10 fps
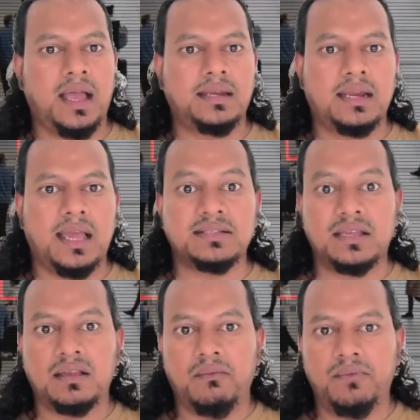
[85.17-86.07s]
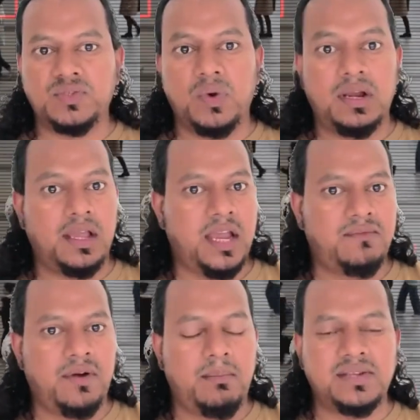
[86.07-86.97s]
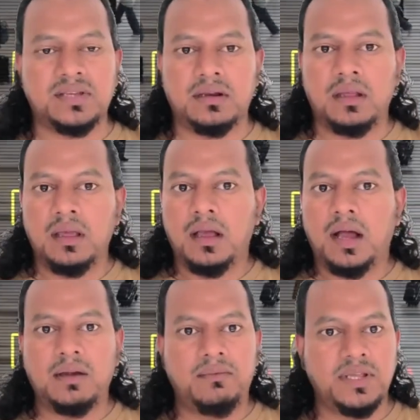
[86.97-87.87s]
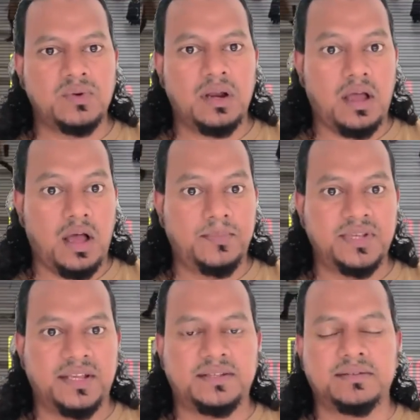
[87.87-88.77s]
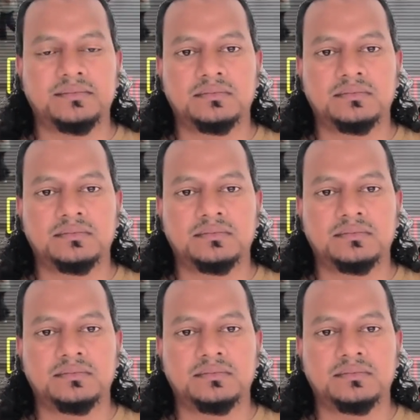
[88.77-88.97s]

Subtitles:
analyzing visual information and visual objects.